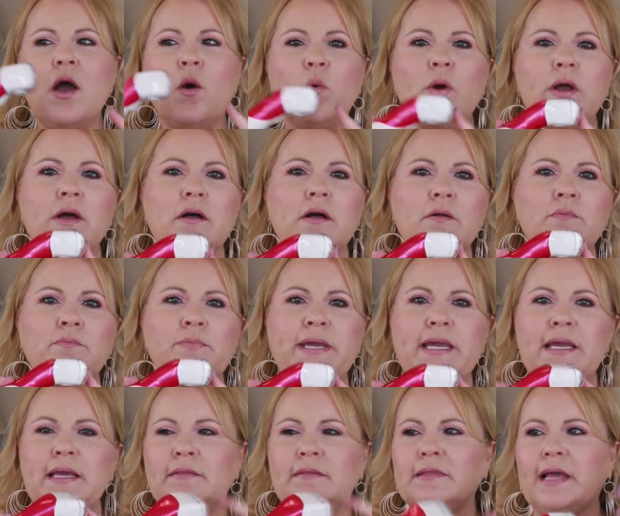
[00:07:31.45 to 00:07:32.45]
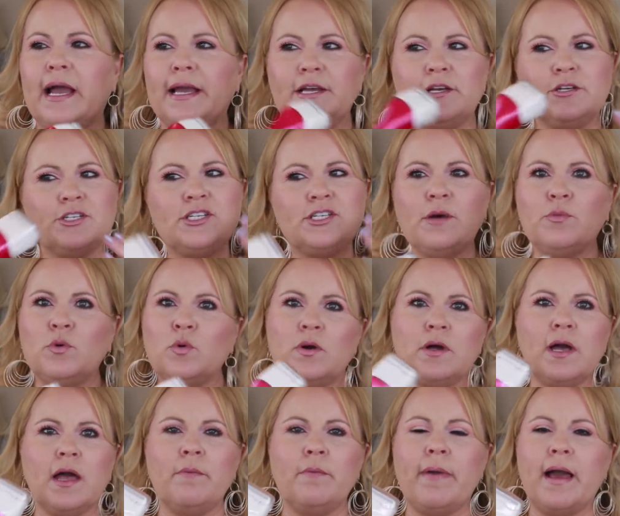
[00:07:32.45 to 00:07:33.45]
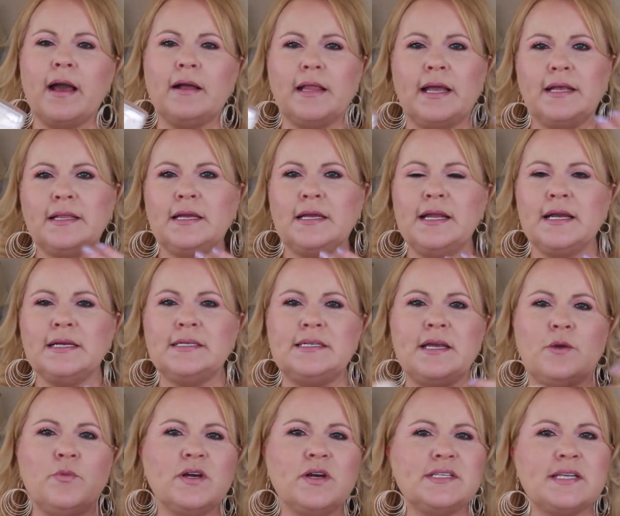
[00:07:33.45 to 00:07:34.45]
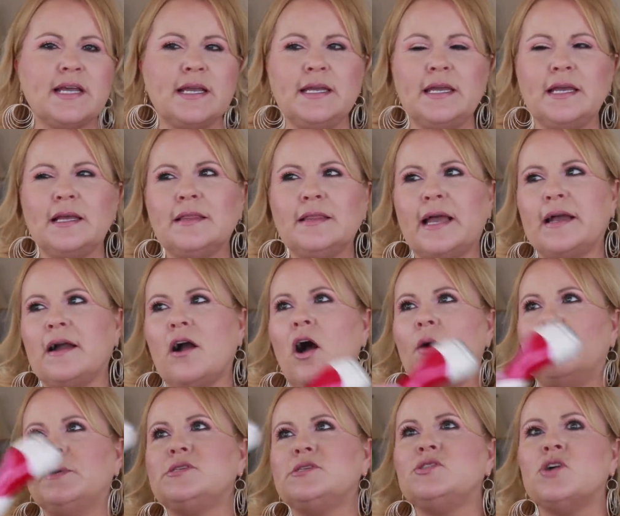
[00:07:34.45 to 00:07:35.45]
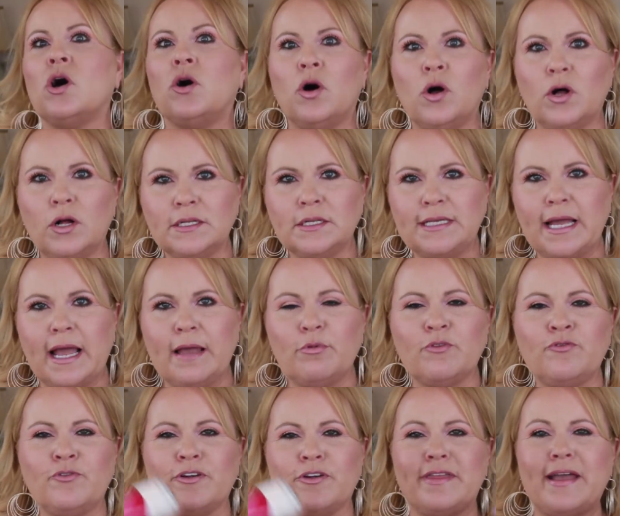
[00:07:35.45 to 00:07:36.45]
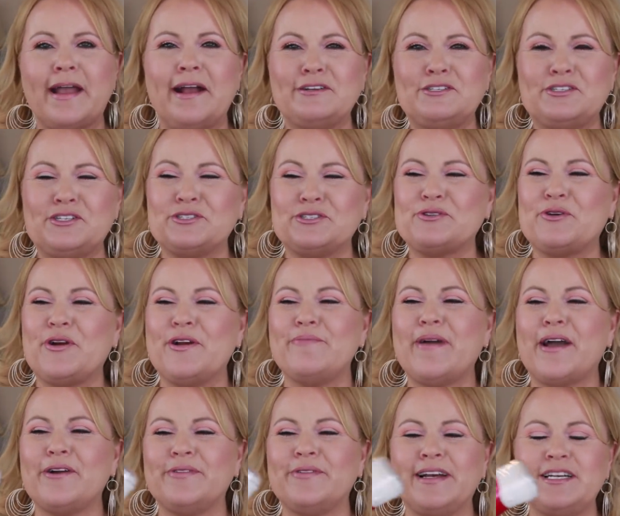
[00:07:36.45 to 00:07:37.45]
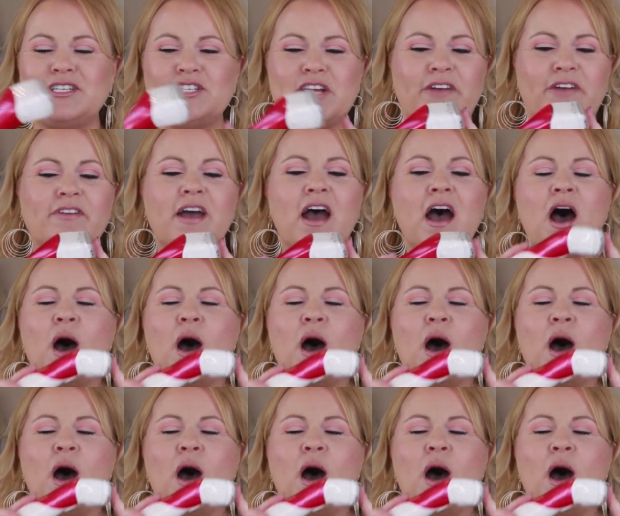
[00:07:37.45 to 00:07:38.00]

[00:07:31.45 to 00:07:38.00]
will be like your stubble will come back like the next day, whereas I can get like almost a whole day before the hair starts growing back when I shave.